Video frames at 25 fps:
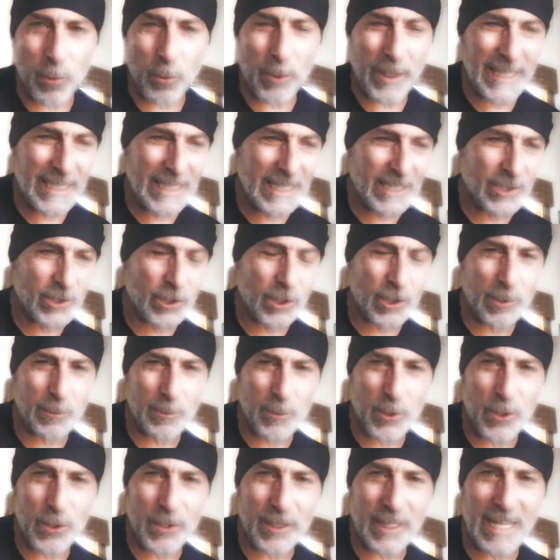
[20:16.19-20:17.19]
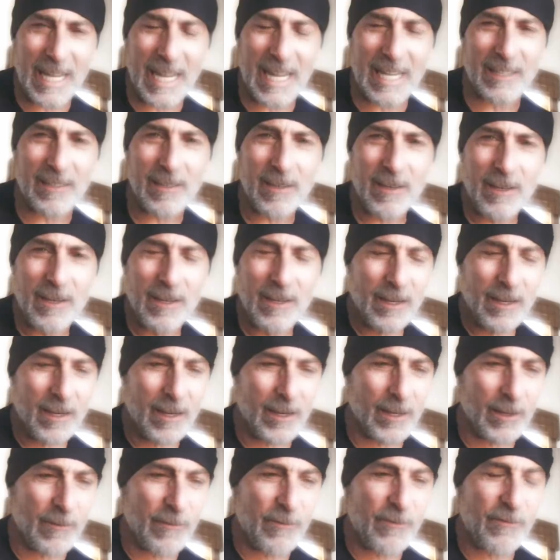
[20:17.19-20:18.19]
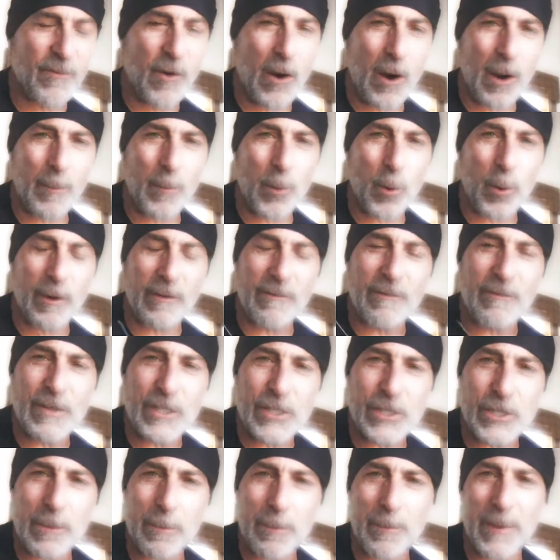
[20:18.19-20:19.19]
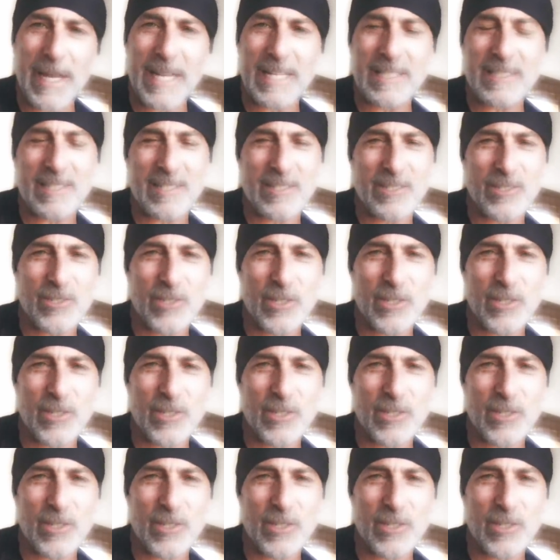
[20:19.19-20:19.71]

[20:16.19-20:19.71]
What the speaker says: We need to communicate on a far more efficient basis.